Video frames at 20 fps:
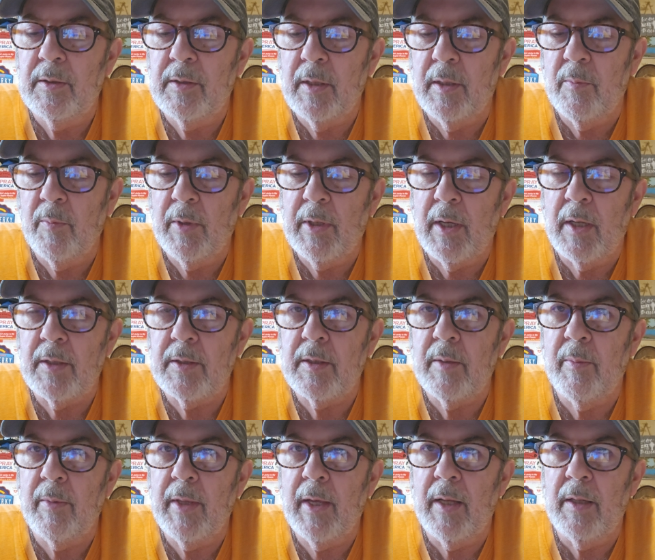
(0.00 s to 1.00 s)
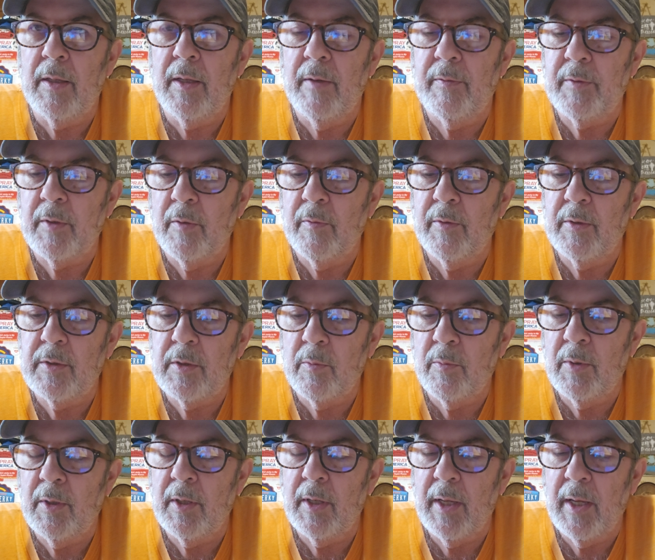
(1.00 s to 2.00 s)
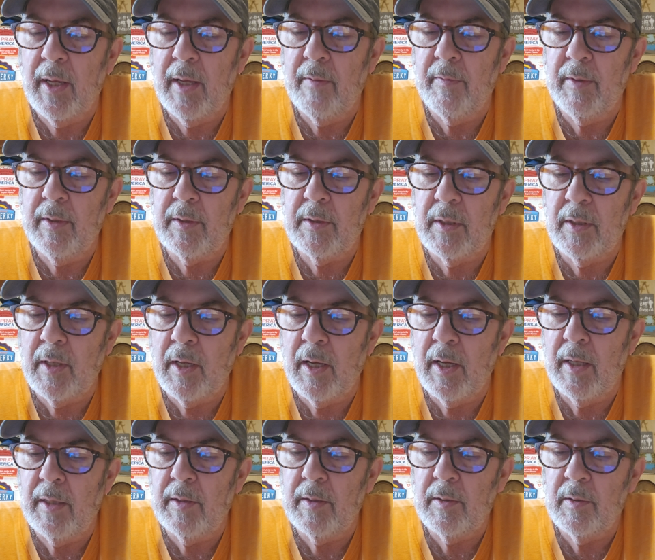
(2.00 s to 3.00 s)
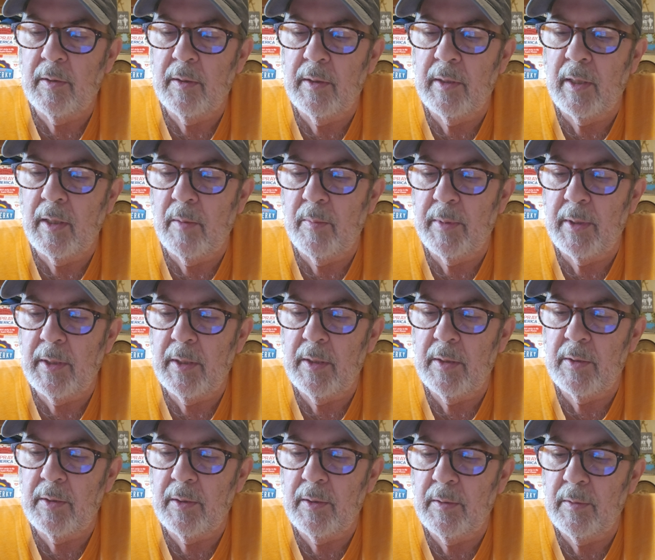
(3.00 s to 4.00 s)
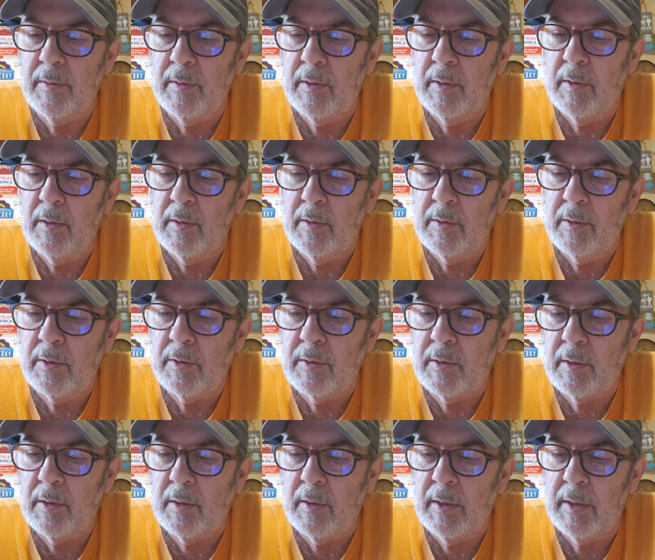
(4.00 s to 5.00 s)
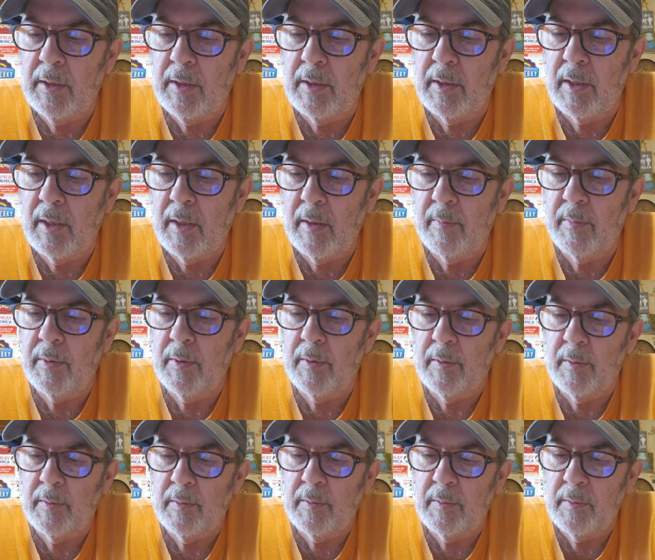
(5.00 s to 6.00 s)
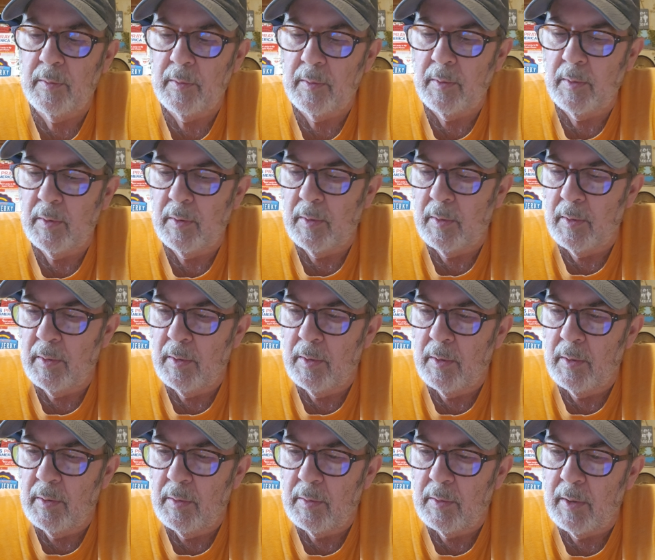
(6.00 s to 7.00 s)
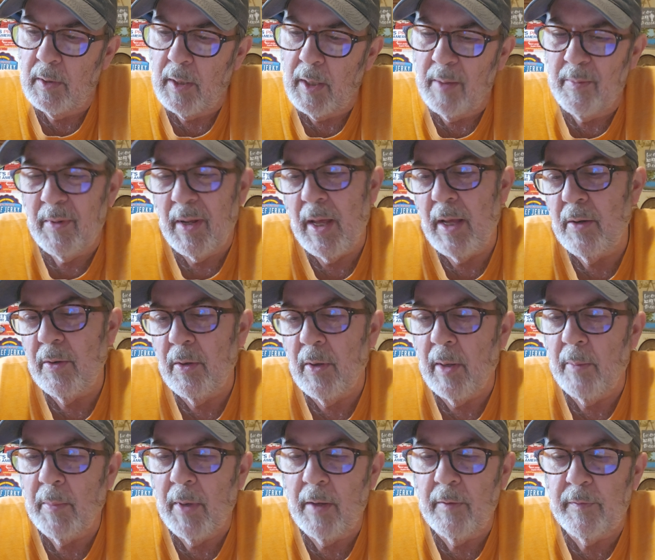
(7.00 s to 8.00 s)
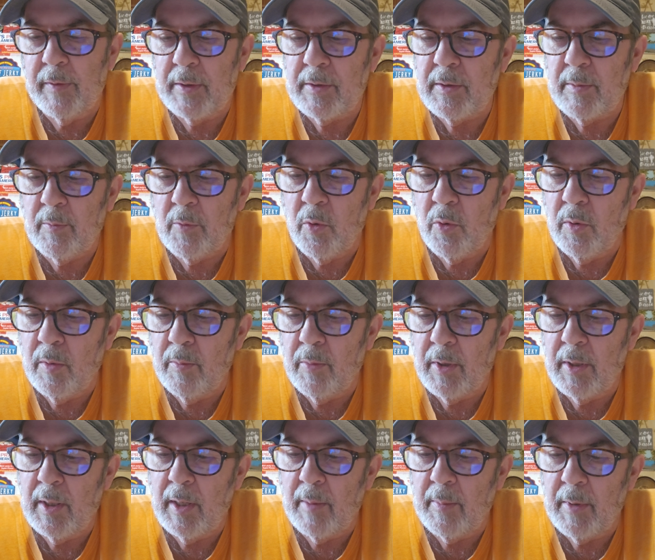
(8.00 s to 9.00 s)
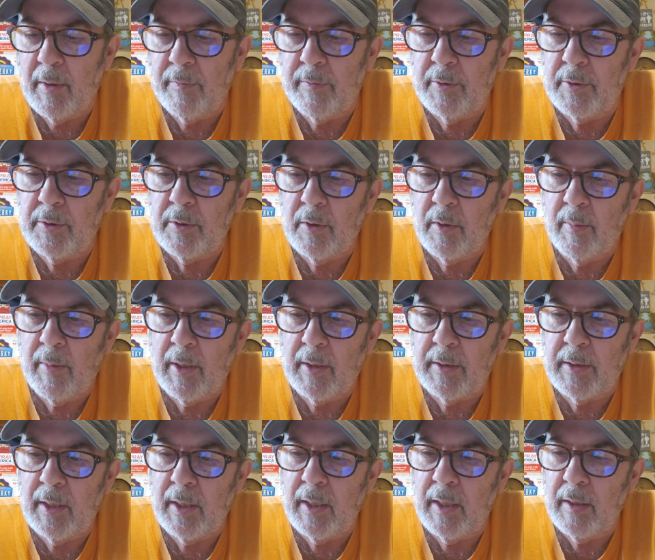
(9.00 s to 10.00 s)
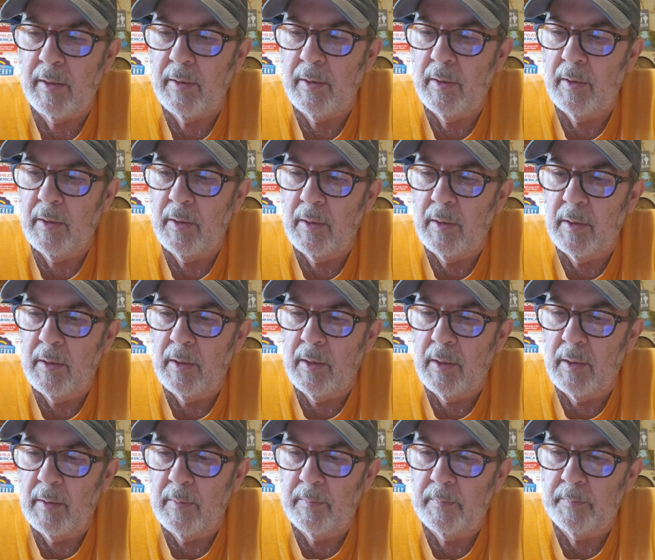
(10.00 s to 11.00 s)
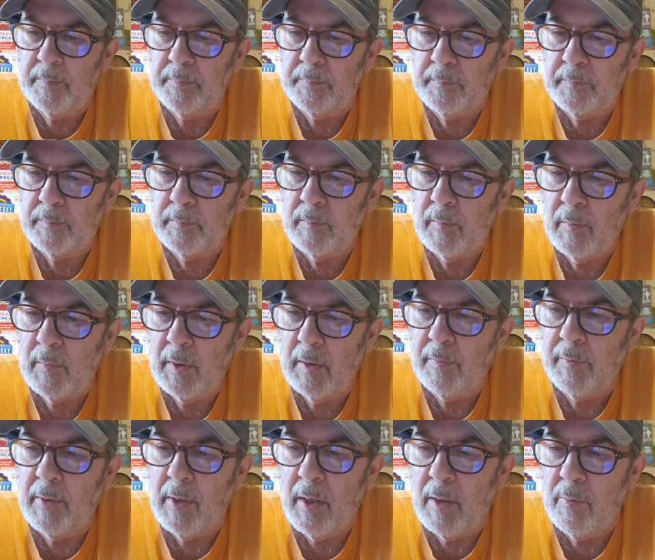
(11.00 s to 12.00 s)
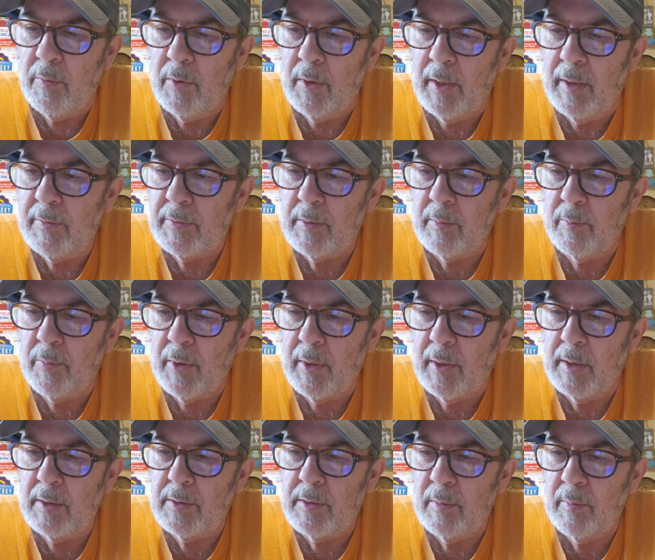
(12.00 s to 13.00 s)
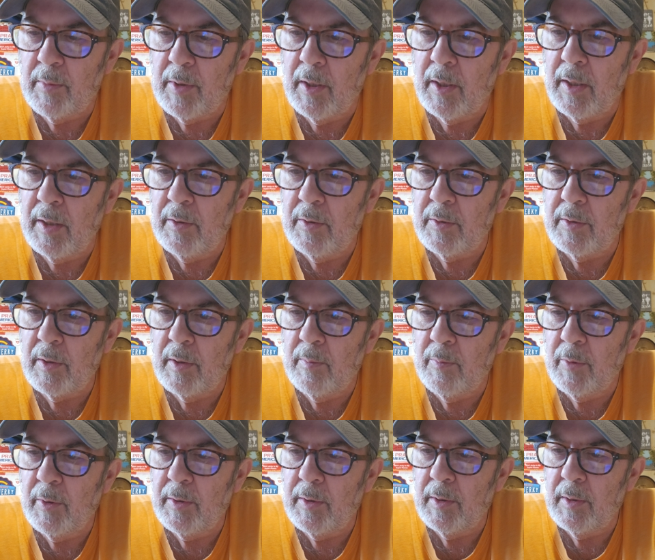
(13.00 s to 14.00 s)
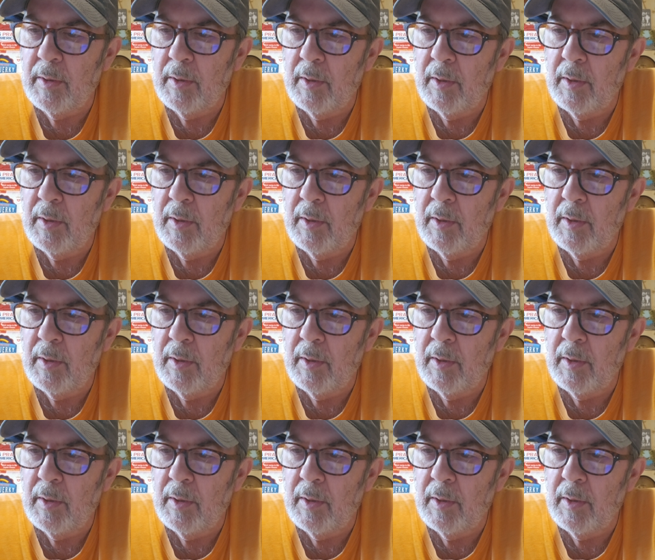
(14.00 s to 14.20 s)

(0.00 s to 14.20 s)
and we got some of that left over, so we're gonna have it tonight, and that'll be easy. Just uh, heat it up. Okay, I'm, I don't know, I might fix some cornbread, I'm not for sure about that. Um, if not, we'll have some bread of some kind or something with it.